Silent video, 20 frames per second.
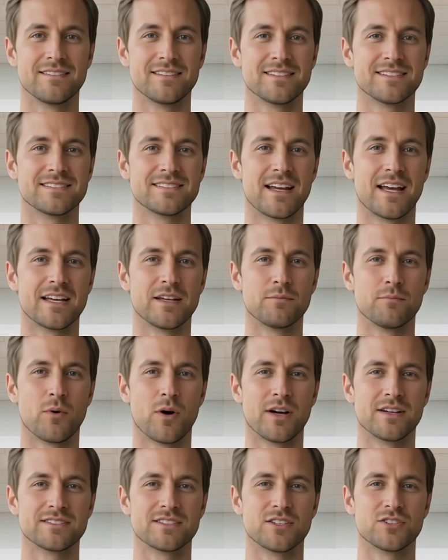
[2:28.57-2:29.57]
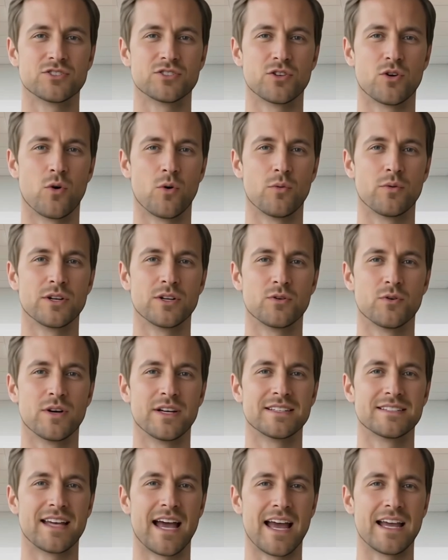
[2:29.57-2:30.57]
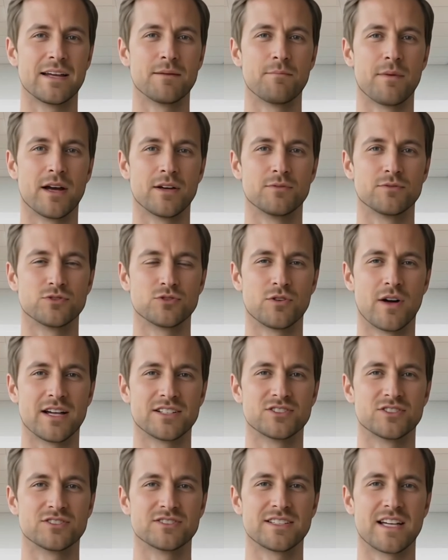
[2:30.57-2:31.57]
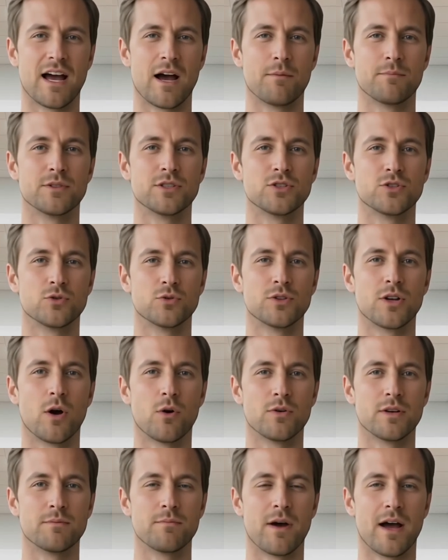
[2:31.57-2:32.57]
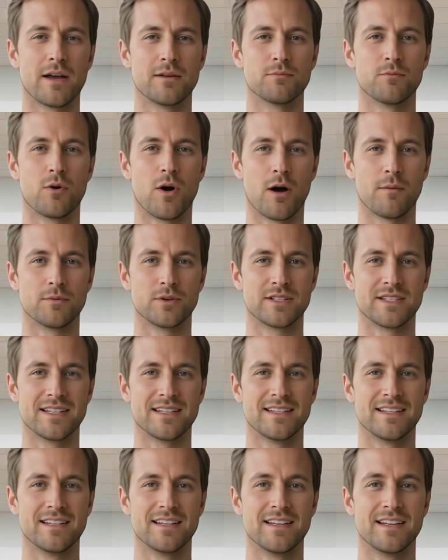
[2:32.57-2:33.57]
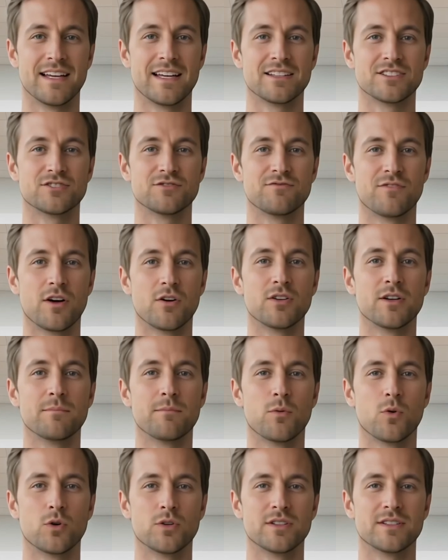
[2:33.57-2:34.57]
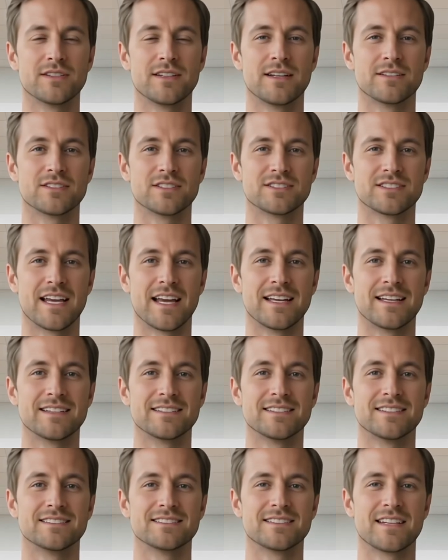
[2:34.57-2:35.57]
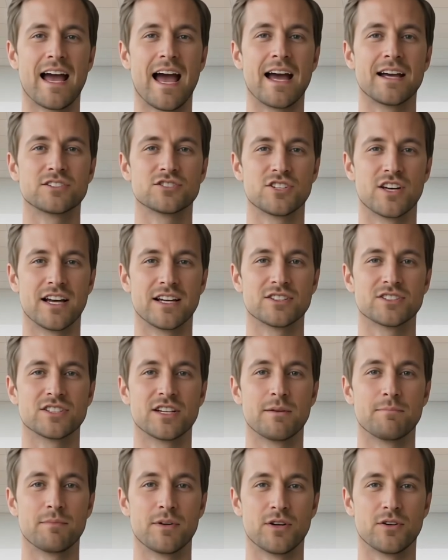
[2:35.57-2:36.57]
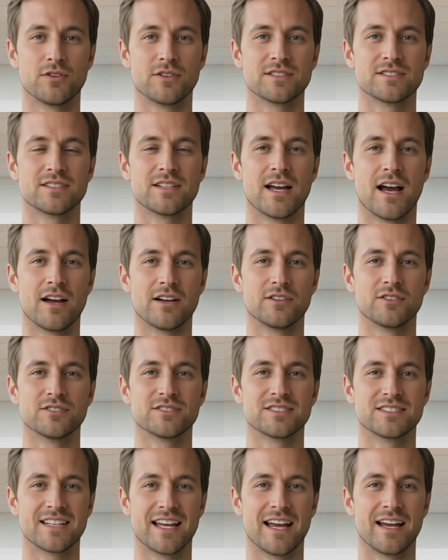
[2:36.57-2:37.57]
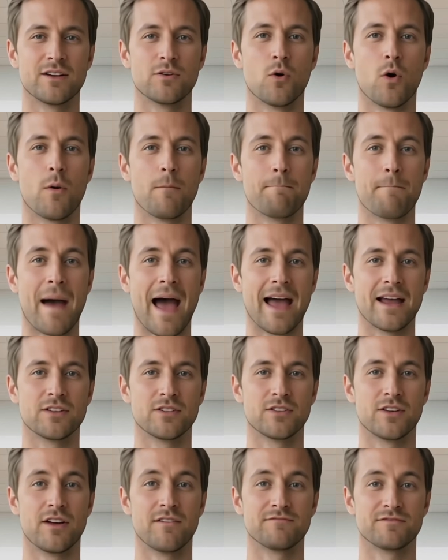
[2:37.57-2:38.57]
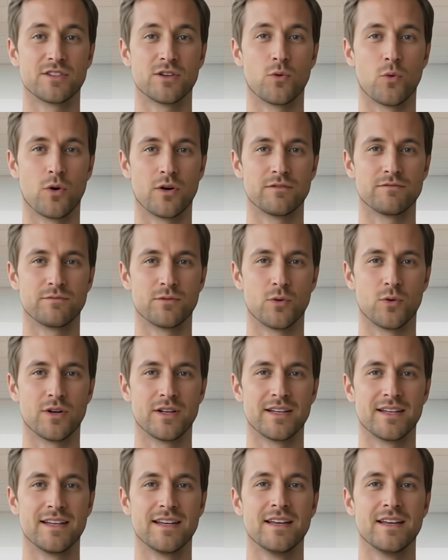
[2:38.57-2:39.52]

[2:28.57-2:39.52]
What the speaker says: This sanding process should only create tiny micro scratches to help the new coating bond properly. It is very important that the sanding does not change the appearance, color, stain, or pattern of the cork floor.